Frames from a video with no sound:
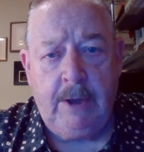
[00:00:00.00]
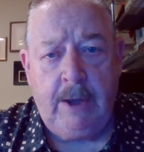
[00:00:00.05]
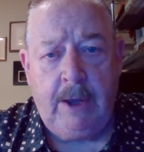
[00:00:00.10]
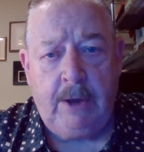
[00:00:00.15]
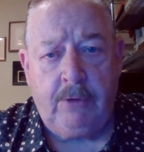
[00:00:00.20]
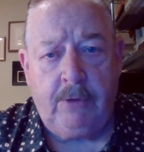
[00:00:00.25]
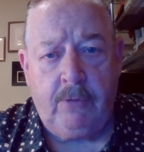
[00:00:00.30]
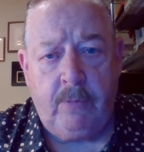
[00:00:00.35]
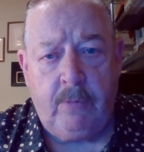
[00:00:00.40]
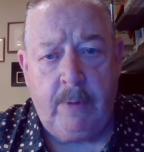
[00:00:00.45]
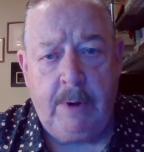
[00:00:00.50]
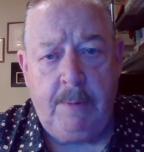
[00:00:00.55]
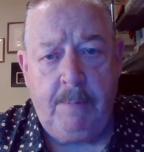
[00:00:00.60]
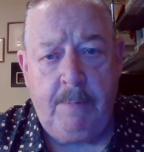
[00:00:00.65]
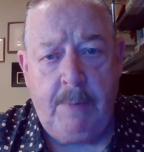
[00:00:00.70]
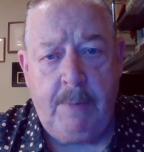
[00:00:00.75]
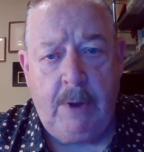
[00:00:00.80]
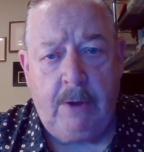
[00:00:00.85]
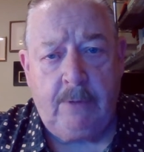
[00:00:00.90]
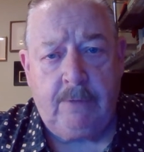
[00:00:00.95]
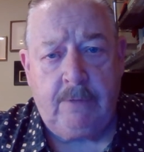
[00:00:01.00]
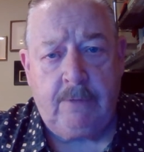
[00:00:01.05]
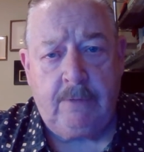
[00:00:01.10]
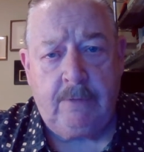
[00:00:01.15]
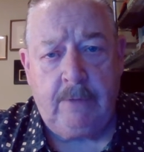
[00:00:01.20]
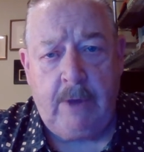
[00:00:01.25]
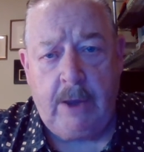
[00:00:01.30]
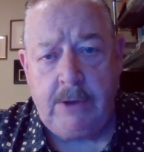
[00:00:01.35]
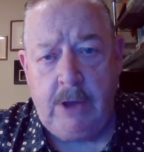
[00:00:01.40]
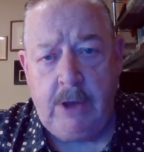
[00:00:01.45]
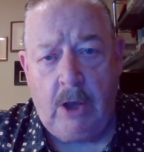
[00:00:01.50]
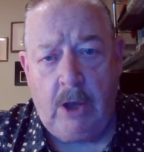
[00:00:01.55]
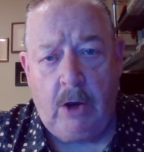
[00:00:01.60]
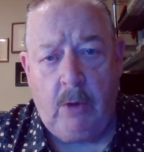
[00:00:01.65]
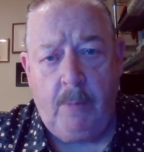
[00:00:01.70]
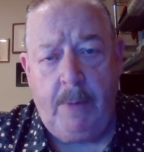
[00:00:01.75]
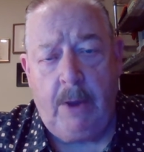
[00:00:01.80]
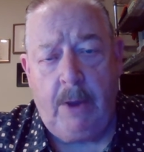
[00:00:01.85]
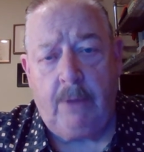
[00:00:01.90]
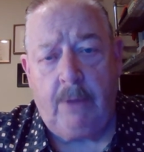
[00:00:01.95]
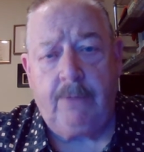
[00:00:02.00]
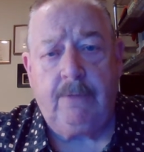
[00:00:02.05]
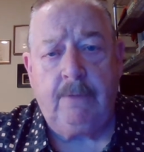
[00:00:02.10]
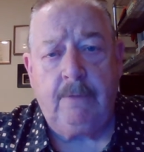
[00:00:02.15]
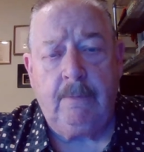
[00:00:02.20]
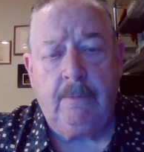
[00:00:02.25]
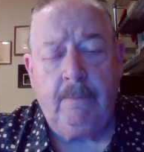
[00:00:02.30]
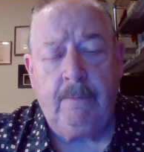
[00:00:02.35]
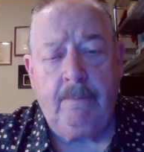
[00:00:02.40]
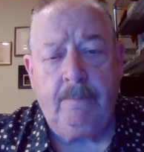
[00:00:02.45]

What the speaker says: and green belts and yellow belts.